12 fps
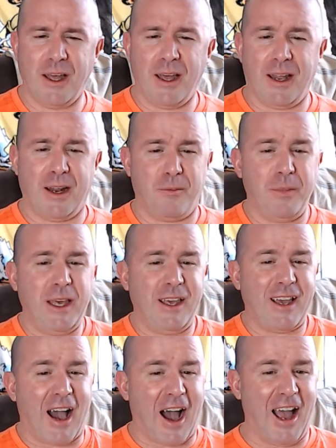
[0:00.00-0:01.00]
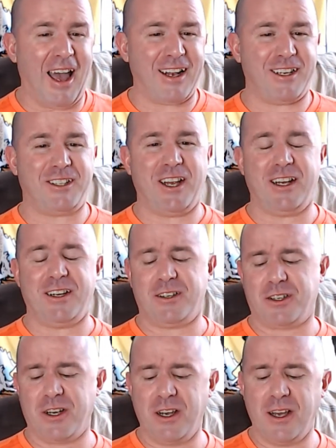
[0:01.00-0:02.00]
Now me, I had to
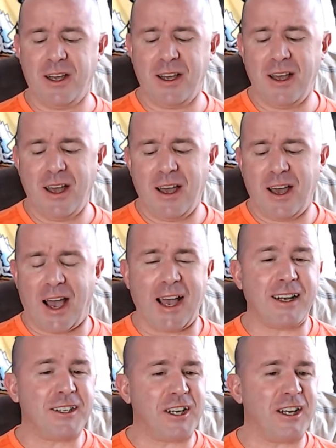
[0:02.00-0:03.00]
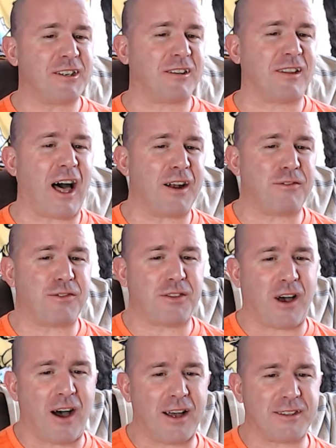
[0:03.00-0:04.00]
change a lot of
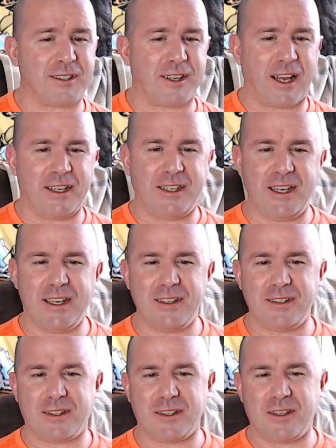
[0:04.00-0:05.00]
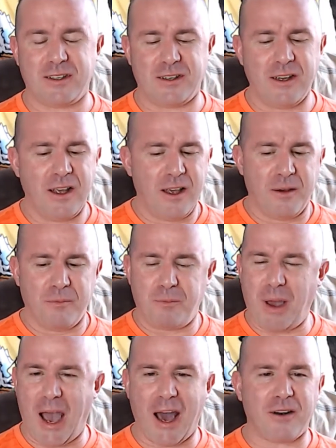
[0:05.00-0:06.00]
thoughts and ideas and
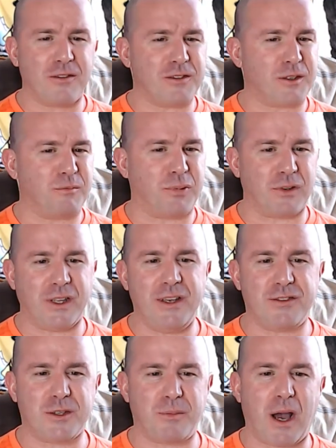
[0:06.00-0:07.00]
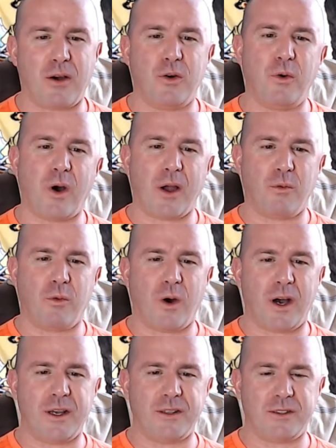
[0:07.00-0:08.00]
patterns and beliefs about who I
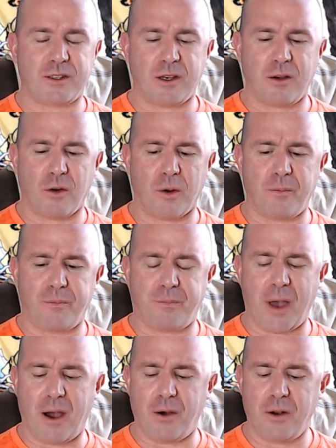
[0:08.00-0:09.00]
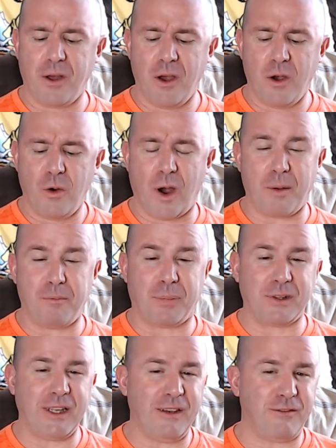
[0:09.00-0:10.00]
was or about who I
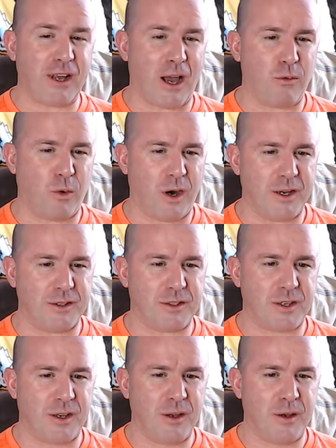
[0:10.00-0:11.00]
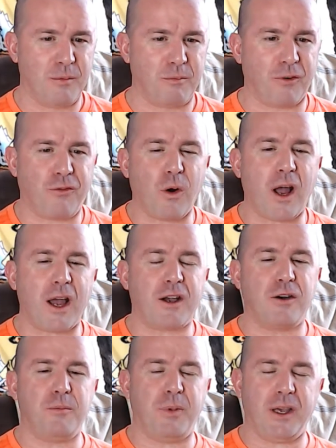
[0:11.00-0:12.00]
believed I was before I
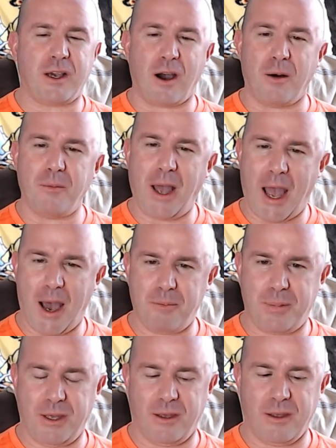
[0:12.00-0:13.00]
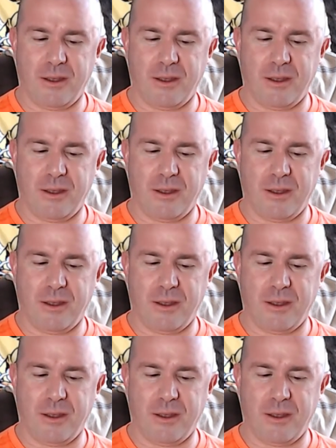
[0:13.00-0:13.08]
could become happy.